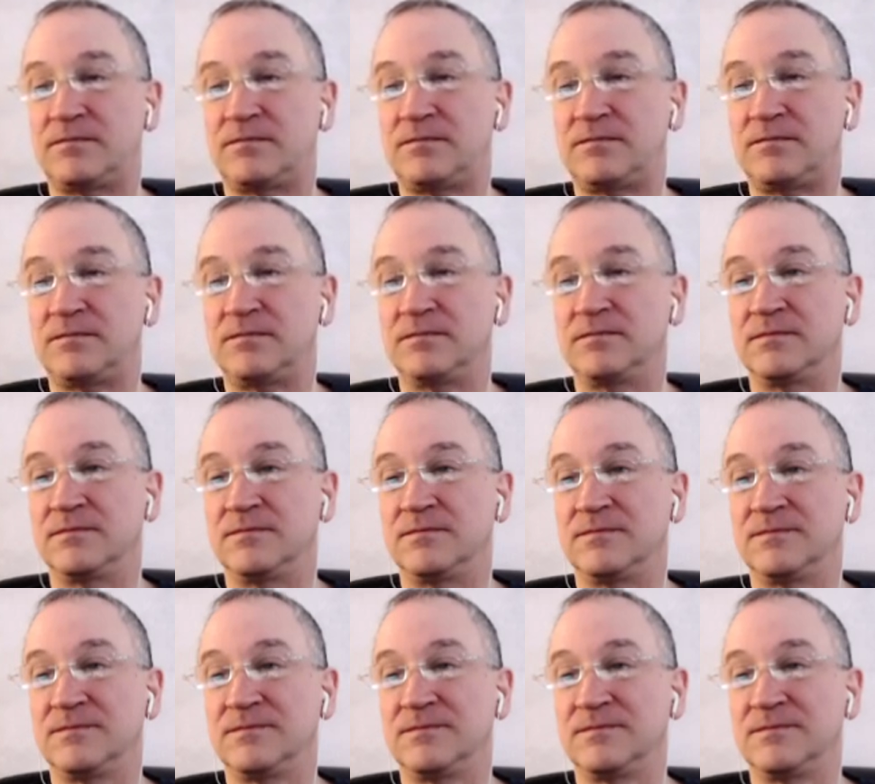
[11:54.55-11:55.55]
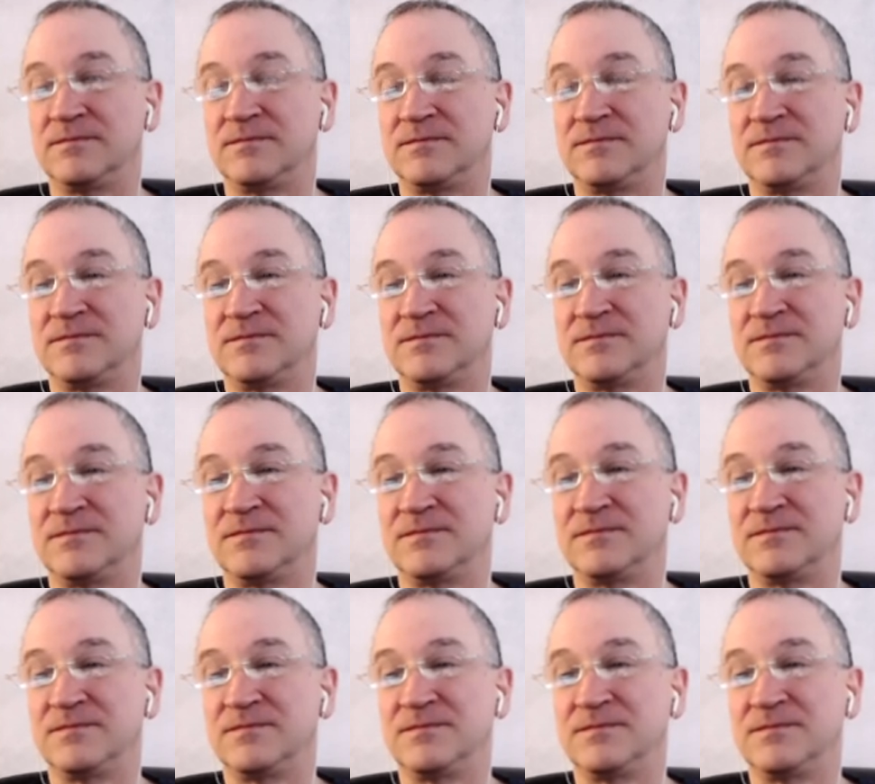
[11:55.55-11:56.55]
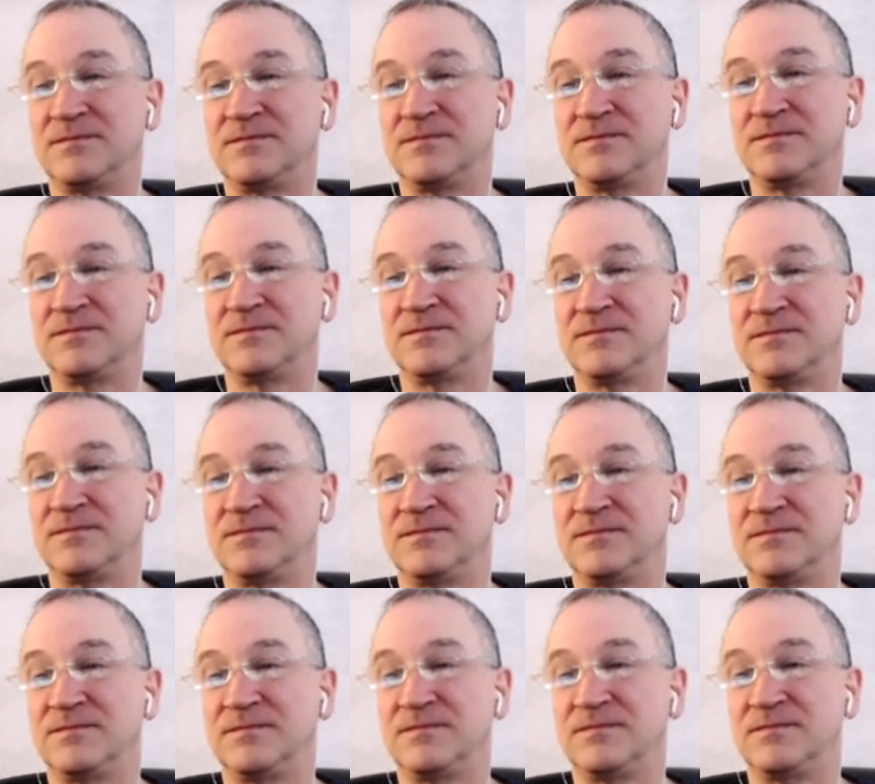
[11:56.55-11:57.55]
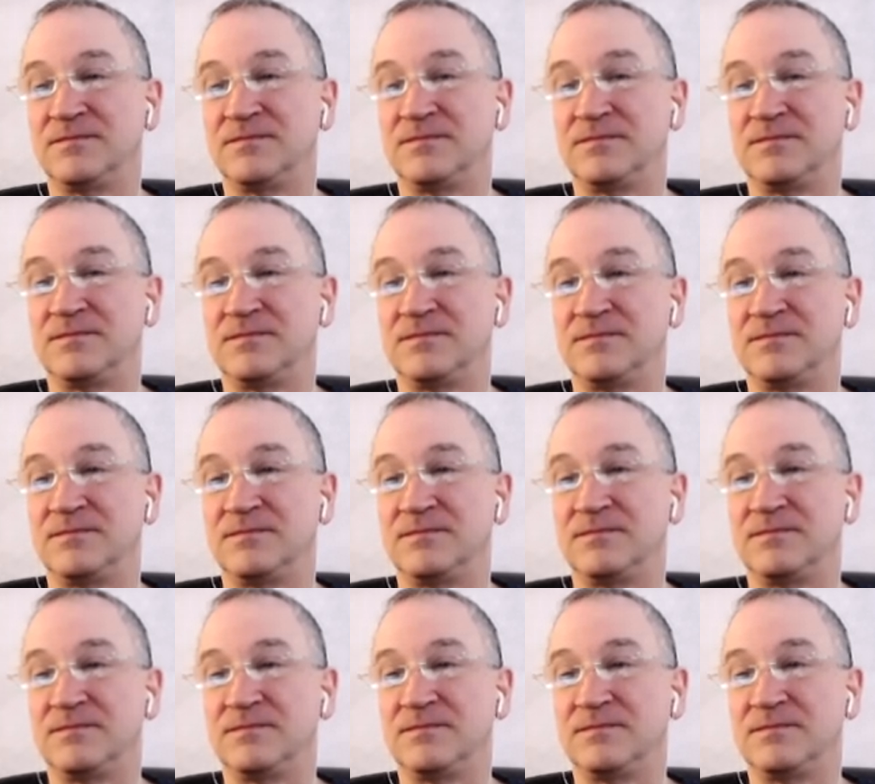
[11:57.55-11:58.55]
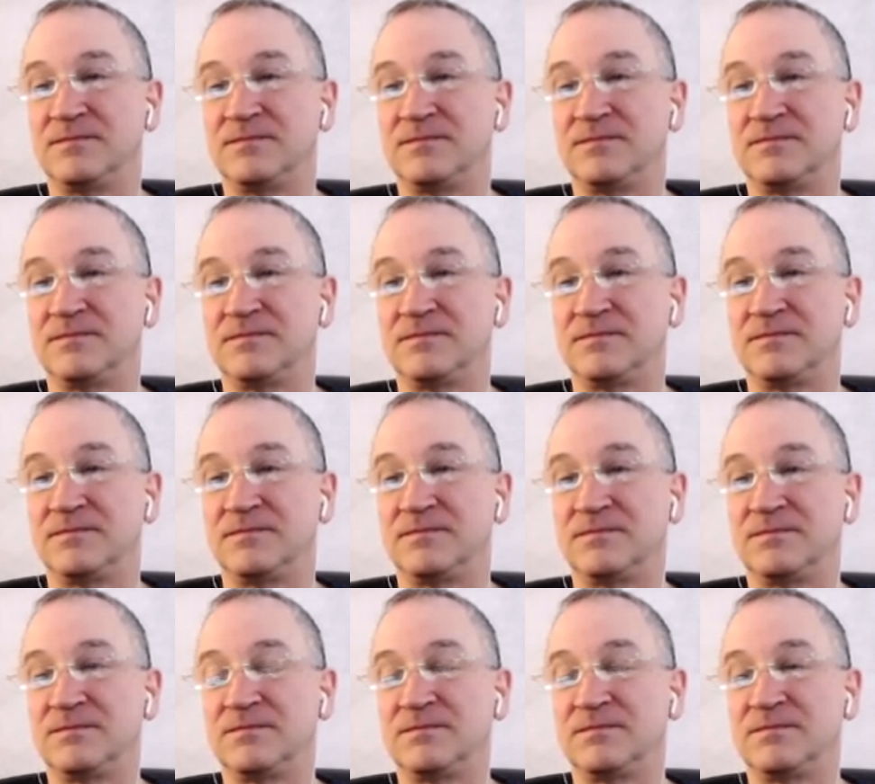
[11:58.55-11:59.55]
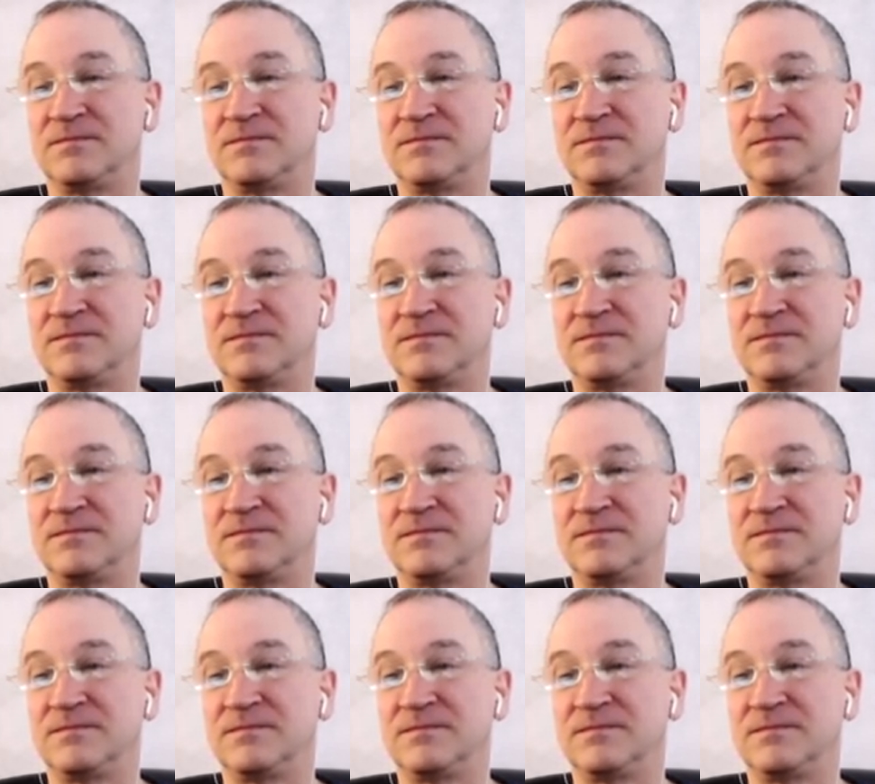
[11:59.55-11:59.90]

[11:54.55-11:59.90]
(not speaking)